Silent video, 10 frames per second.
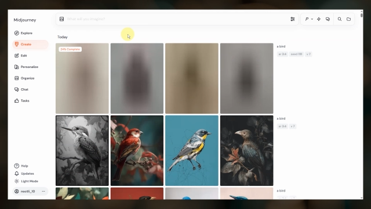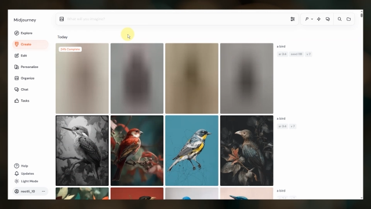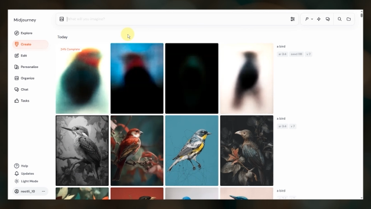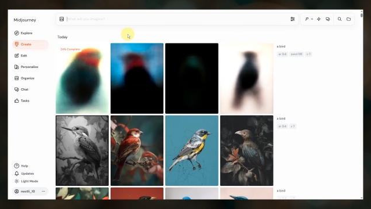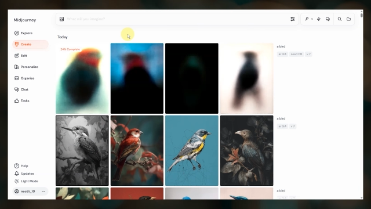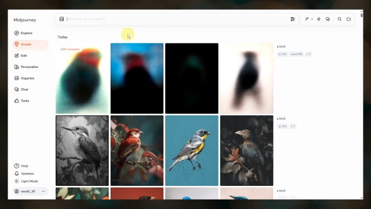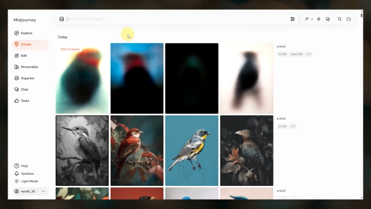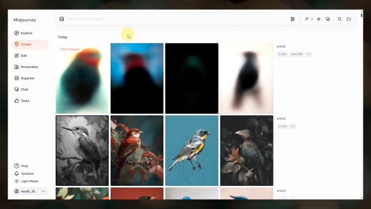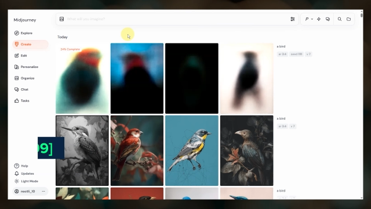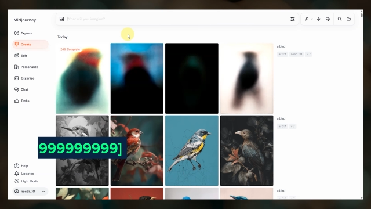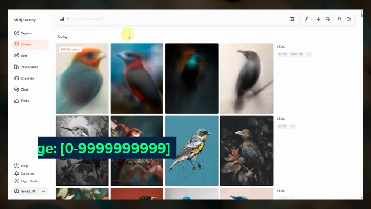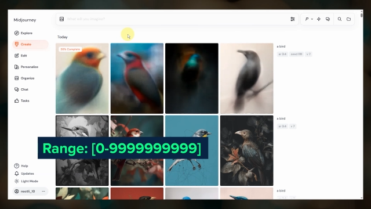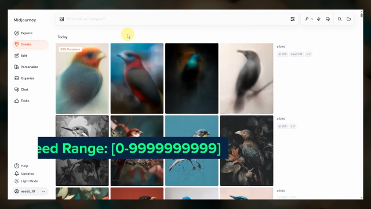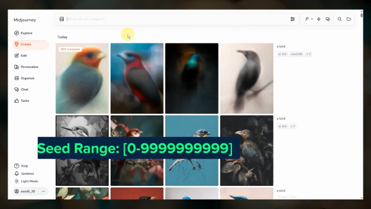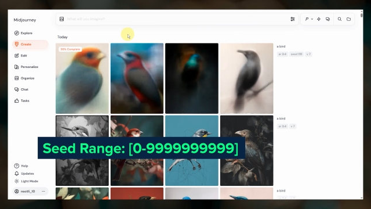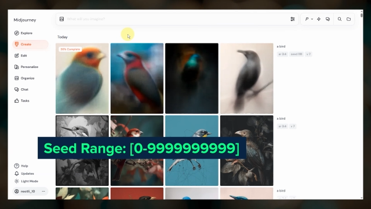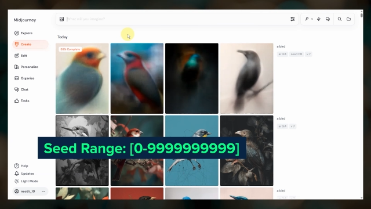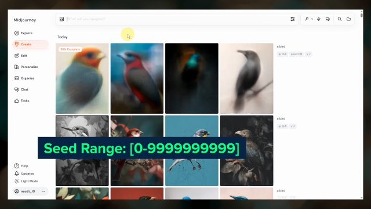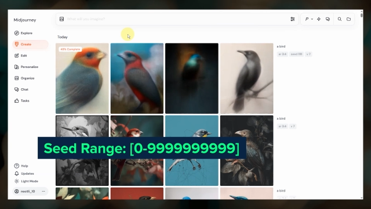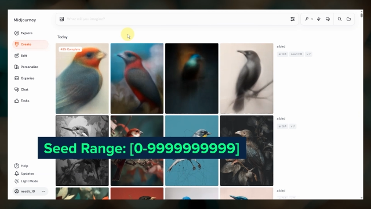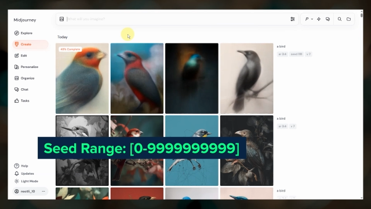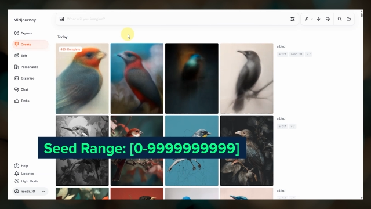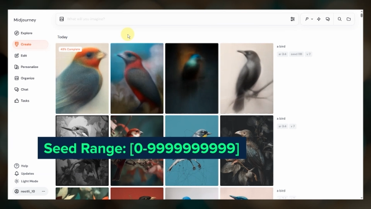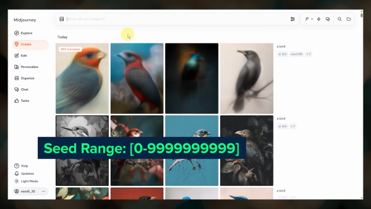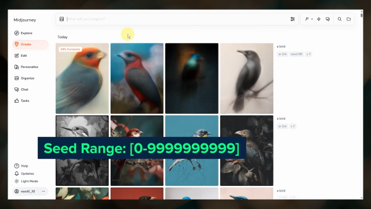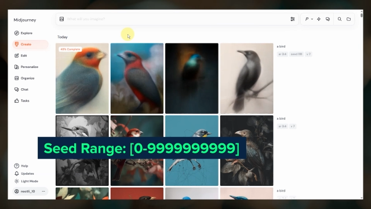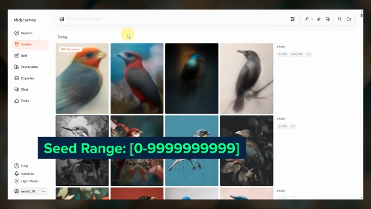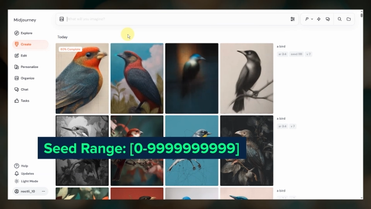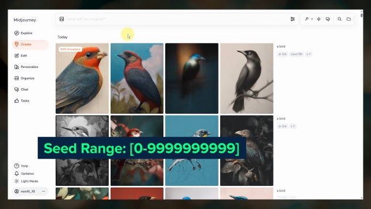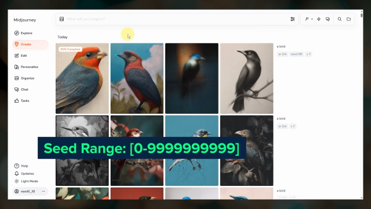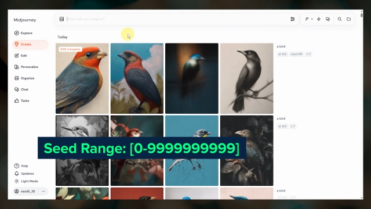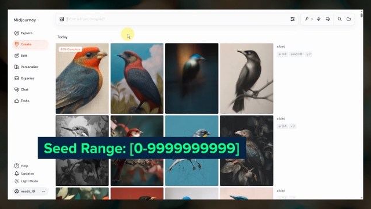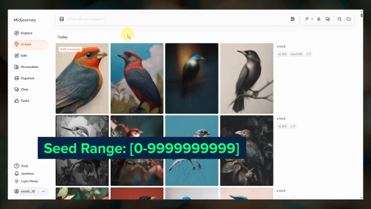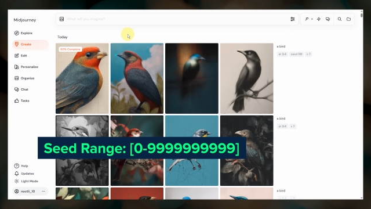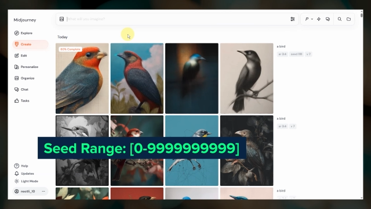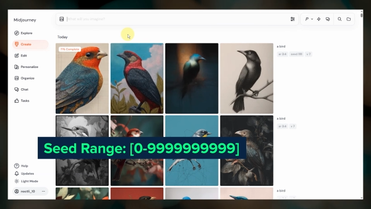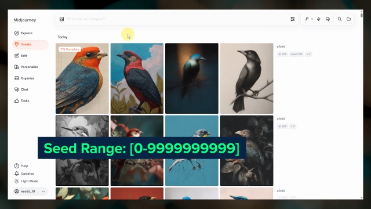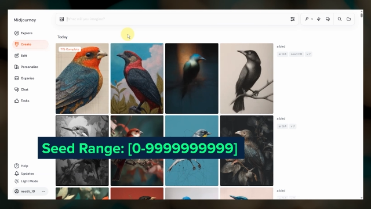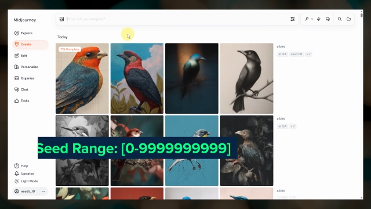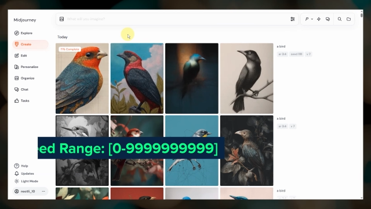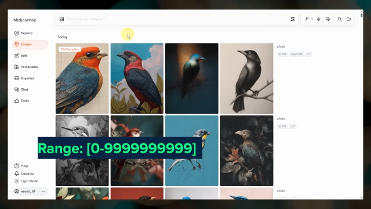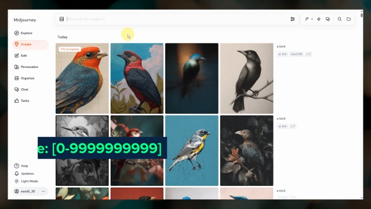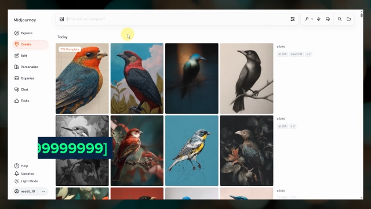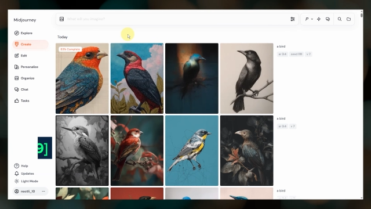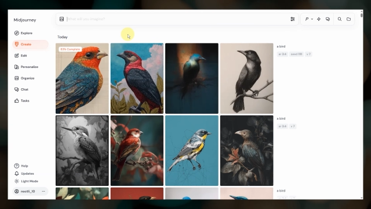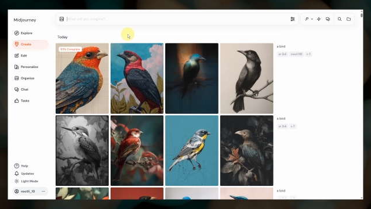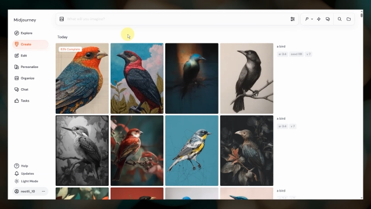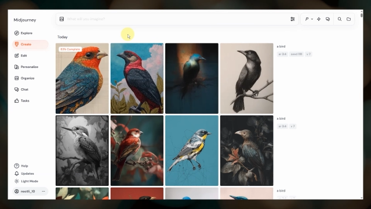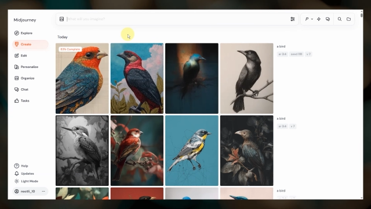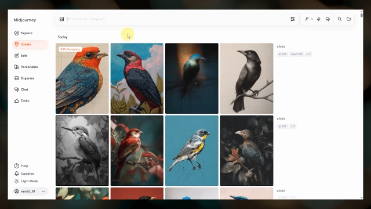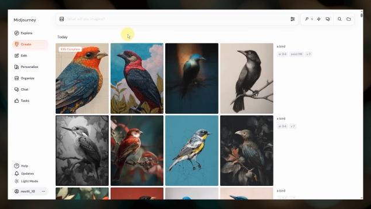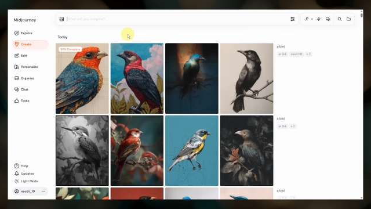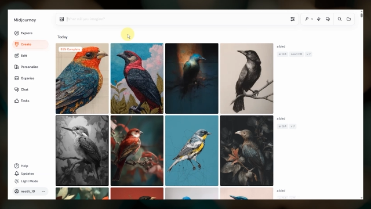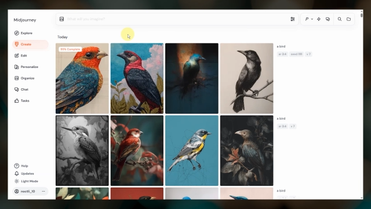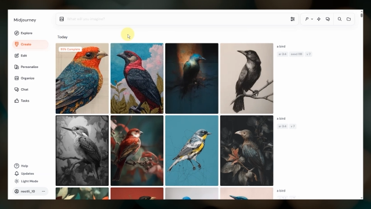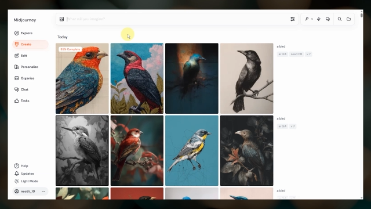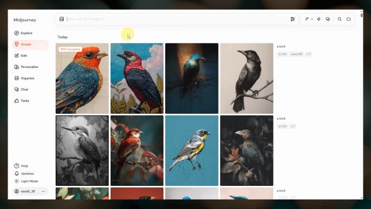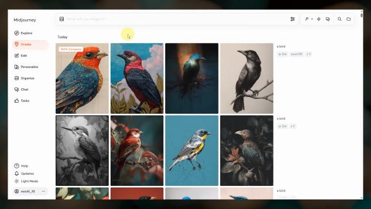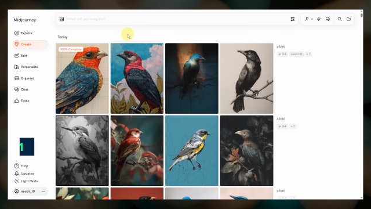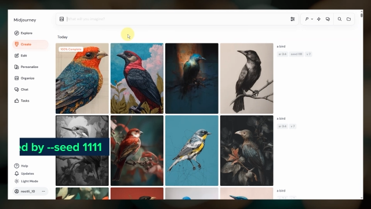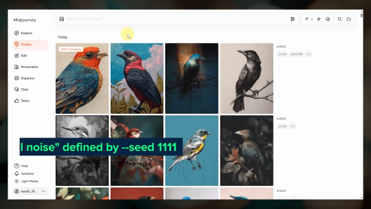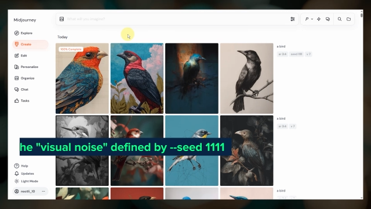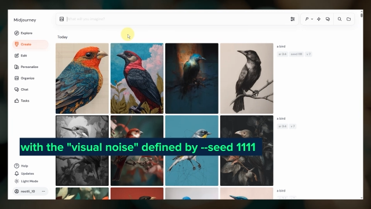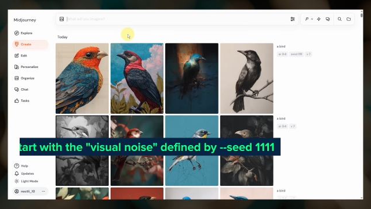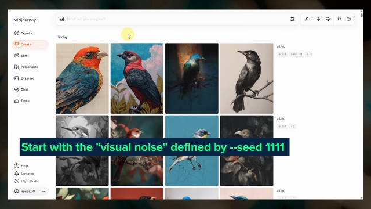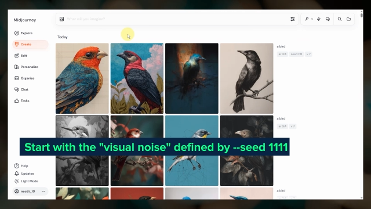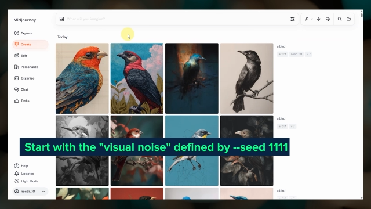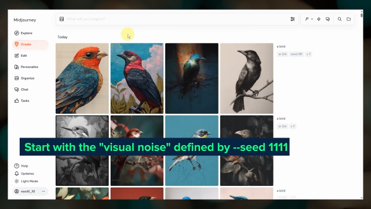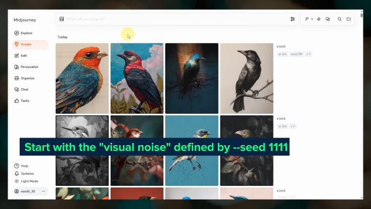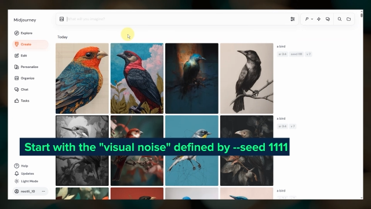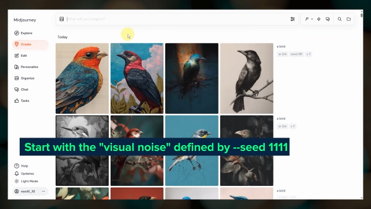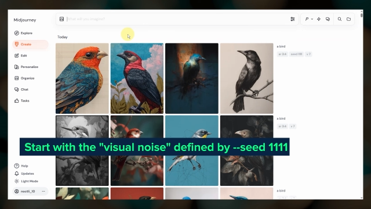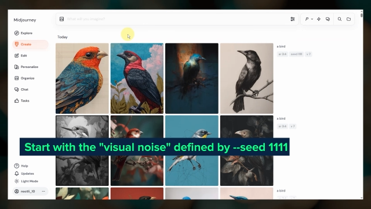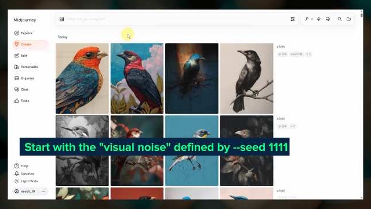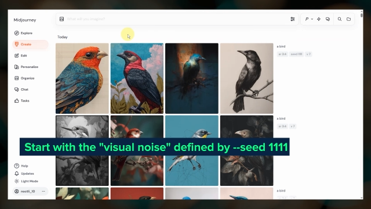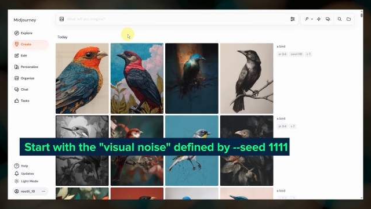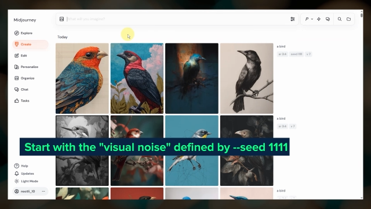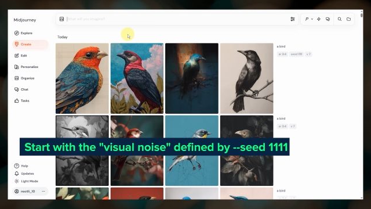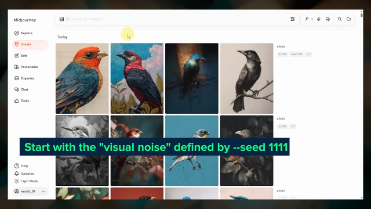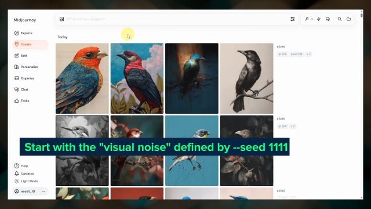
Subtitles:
(no speaker visible)